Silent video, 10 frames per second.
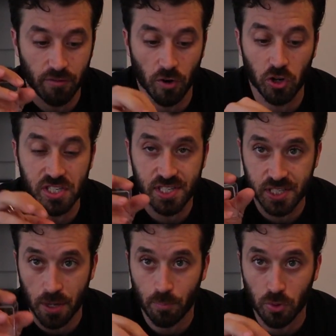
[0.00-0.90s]
very
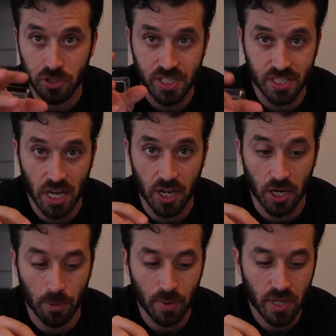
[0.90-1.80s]
simple
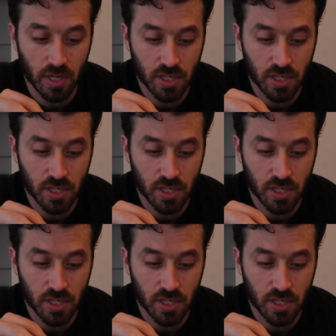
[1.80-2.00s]
setup